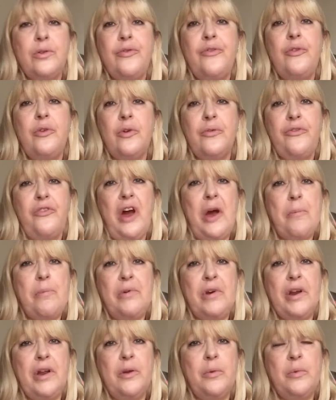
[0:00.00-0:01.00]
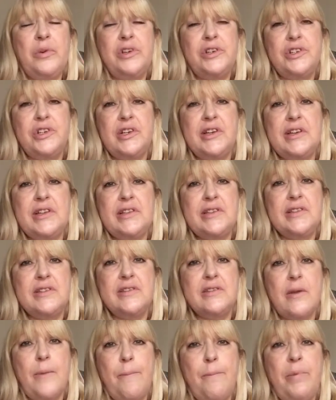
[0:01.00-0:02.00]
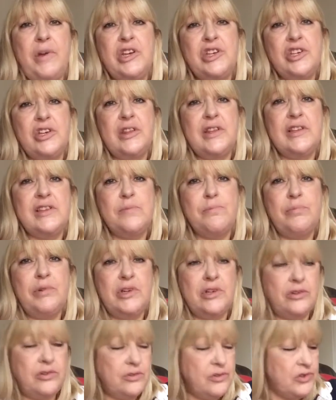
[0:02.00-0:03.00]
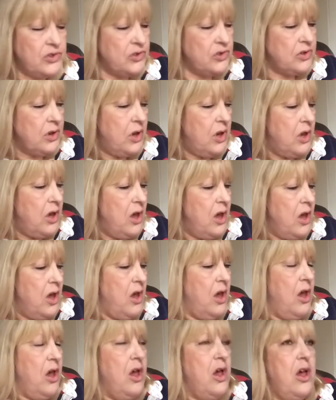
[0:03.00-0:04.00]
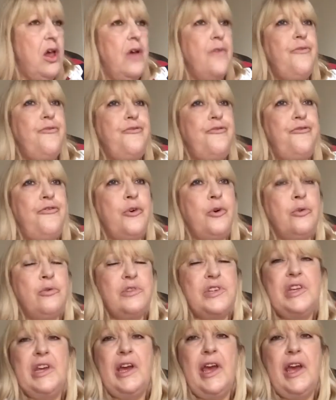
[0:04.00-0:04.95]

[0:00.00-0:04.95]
for fabric, which is, picture this plus, 40